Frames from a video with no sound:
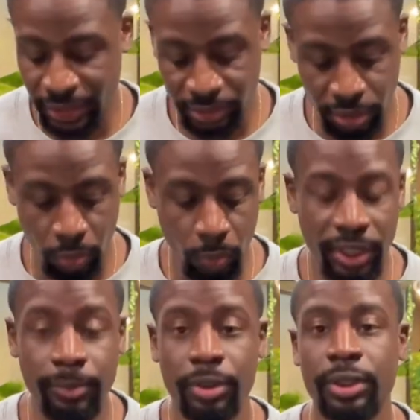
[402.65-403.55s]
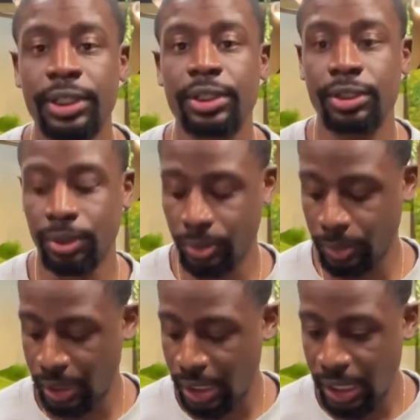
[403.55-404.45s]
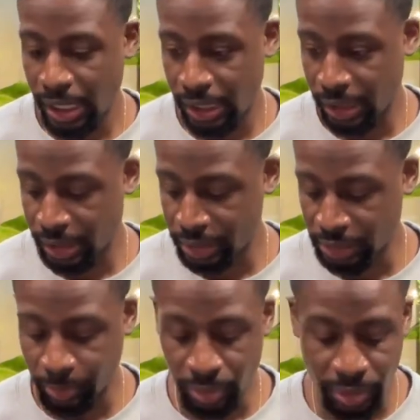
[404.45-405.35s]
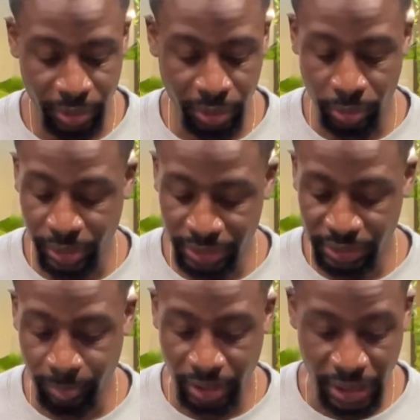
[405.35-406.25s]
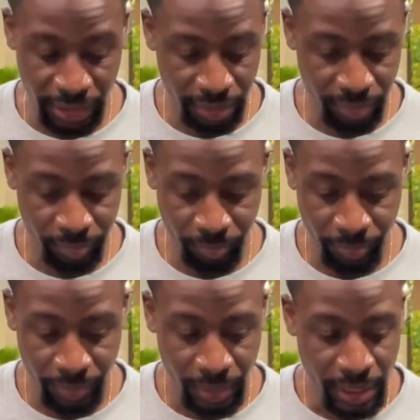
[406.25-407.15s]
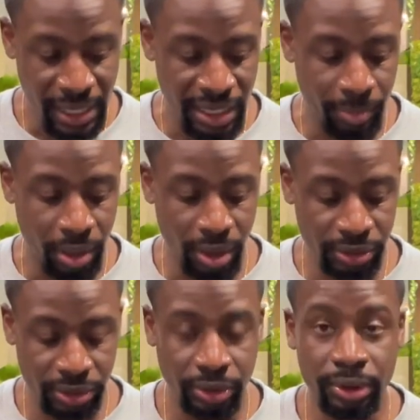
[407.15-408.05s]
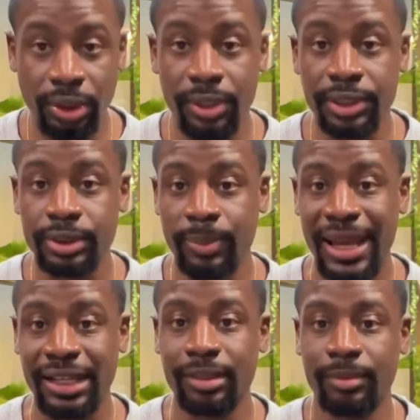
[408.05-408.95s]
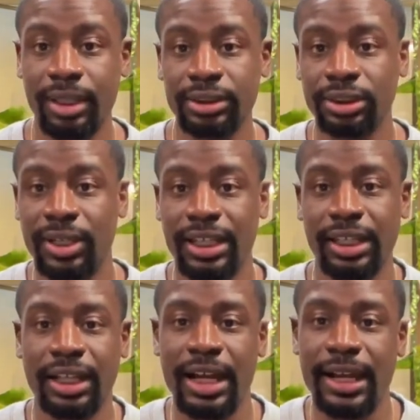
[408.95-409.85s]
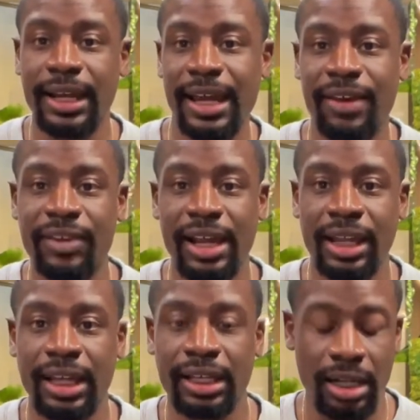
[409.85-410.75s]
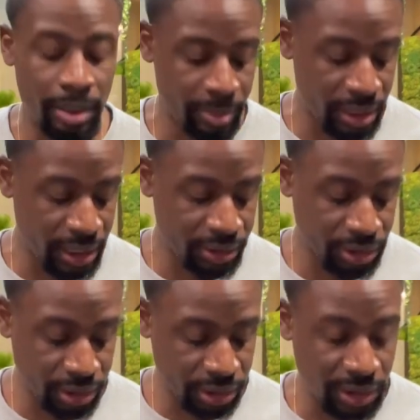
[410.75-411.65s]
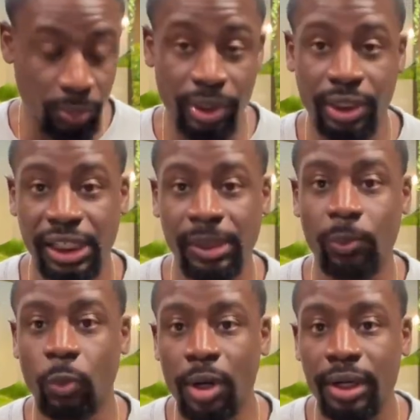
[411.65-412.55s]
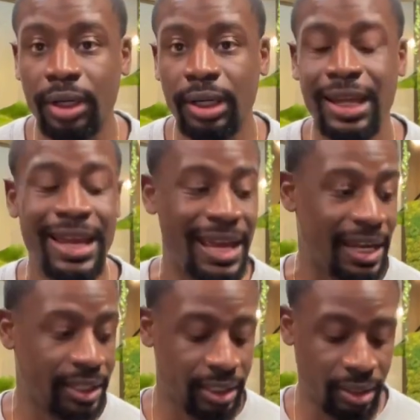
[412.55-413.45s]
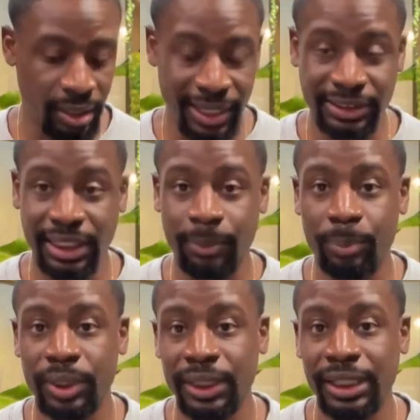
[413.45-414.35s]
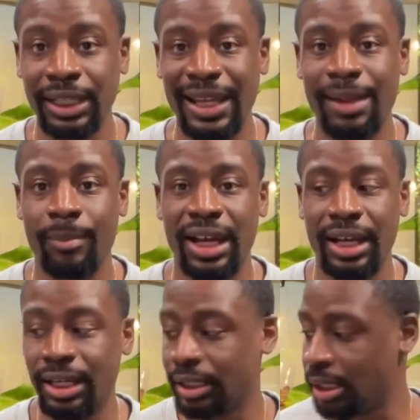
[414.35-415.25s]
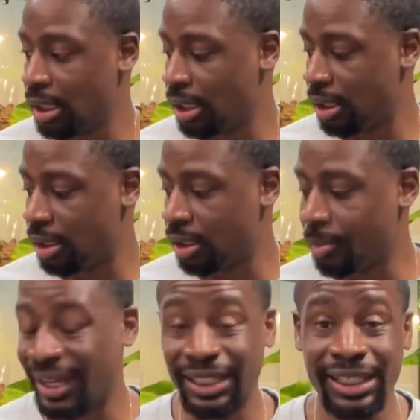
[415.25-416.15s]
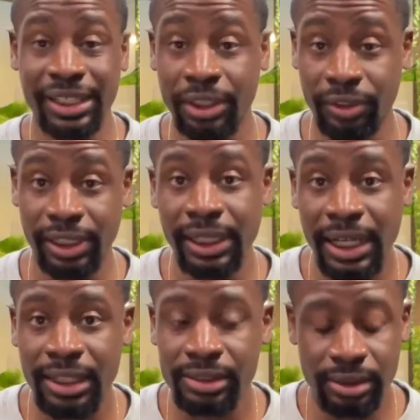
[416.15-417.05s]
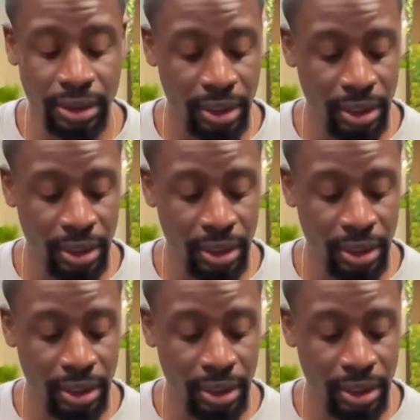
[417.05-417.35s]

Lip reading: So what I'm going to do is I'm going to throw in some Leca and I'm also throwing a sphagnum moss so I can kind of have that like combination because I want to keep water in here as I put it in my IKEA greenhouse